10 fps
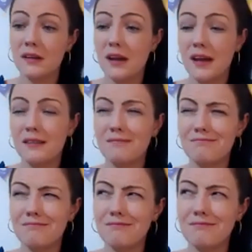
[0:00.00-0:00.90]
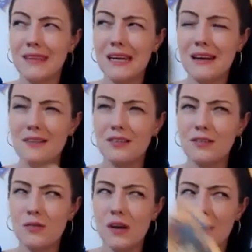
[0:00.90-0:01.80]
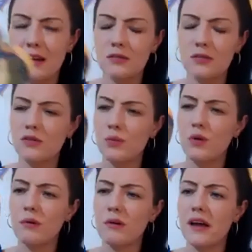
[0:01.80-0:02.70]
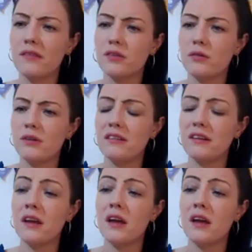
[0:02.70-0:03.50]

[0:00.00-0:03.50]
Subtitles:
And didn't I just talk? I spoke about laughter already.